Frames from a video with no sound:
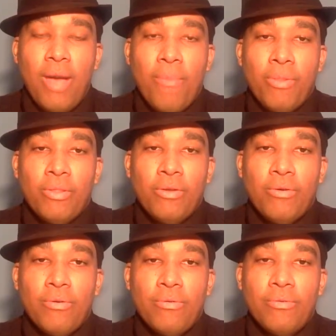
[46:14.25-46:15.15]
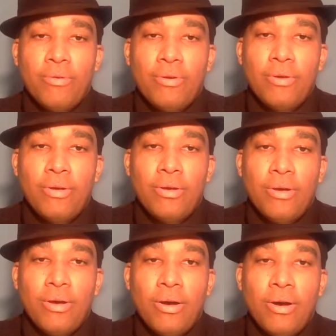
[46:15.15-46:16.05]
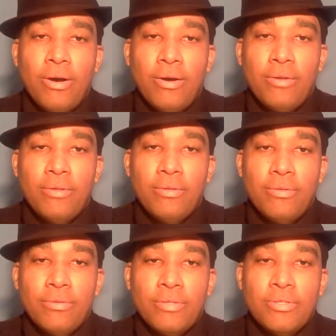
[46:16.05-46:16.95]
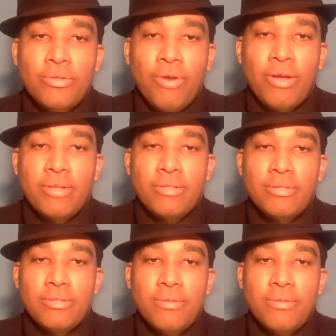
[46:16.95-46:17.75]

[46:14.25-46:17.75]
political disgrace.